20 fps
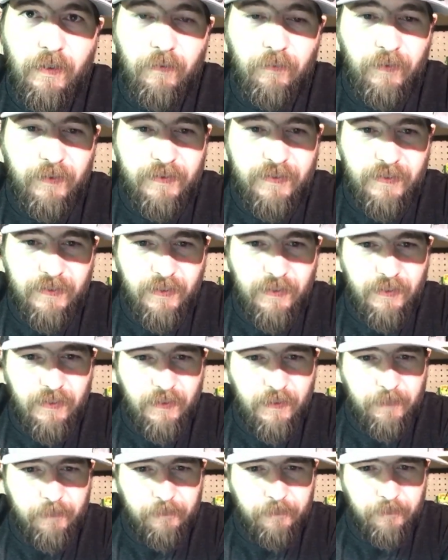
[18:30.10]
Let's
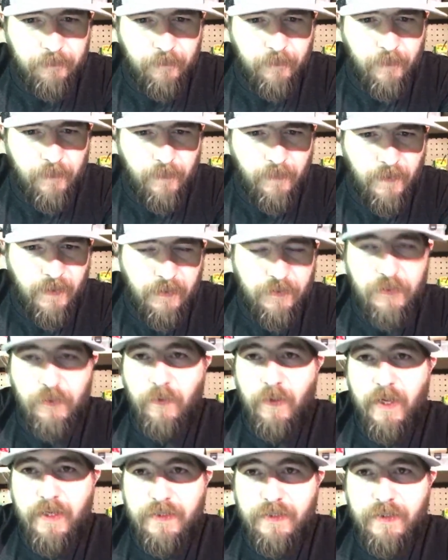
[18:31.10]
see.
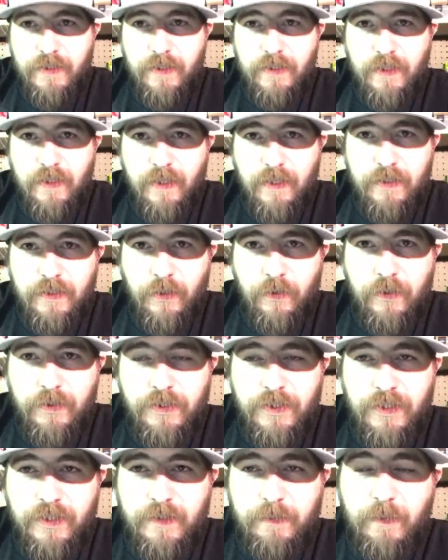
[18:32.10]
So that's the Dirty
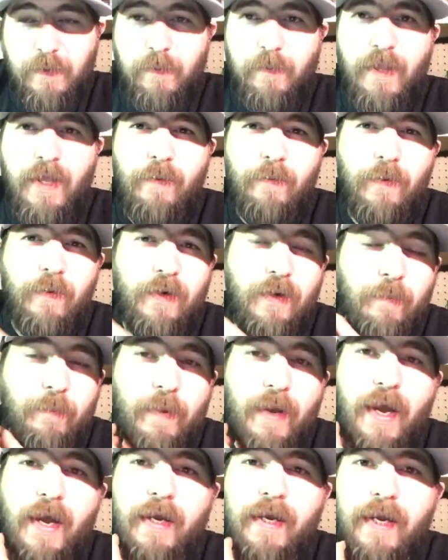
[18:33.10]
Jig spinner bait. They will come
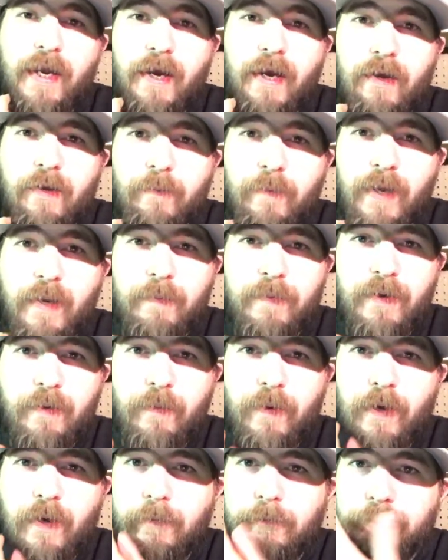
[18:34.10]
back out. It may be a
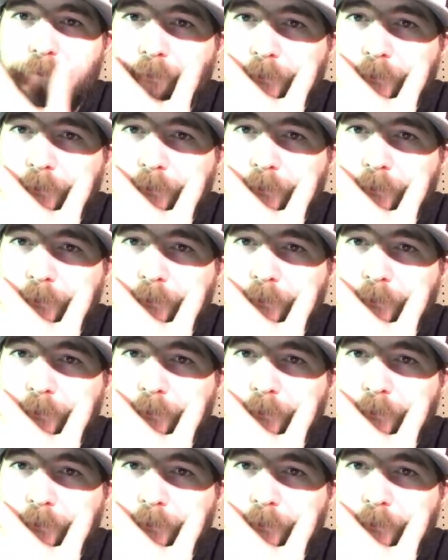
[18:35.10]
while.